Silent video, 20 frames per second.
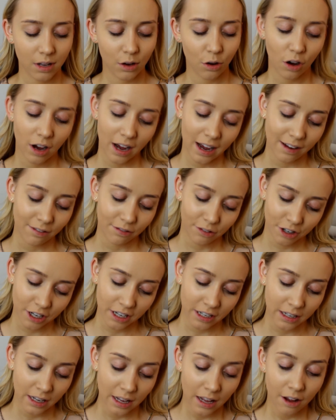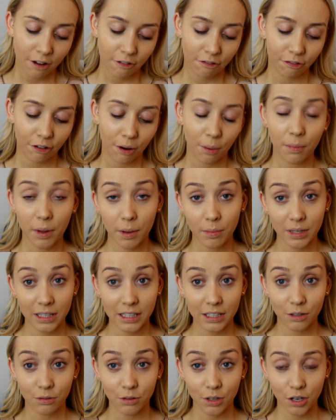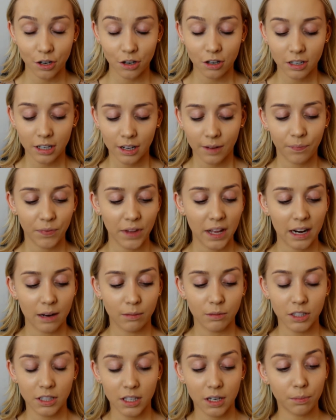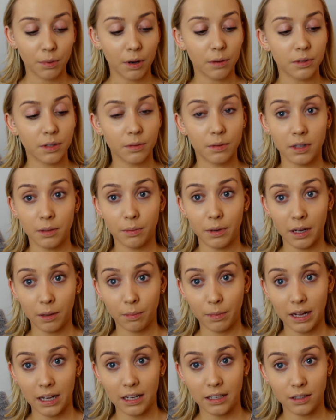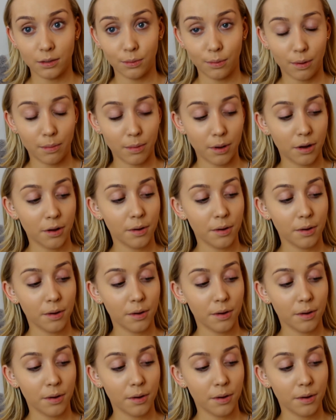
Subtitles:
or Ivory from Maybelline New York. And I'm just going to pop some on the back of my hand to warm it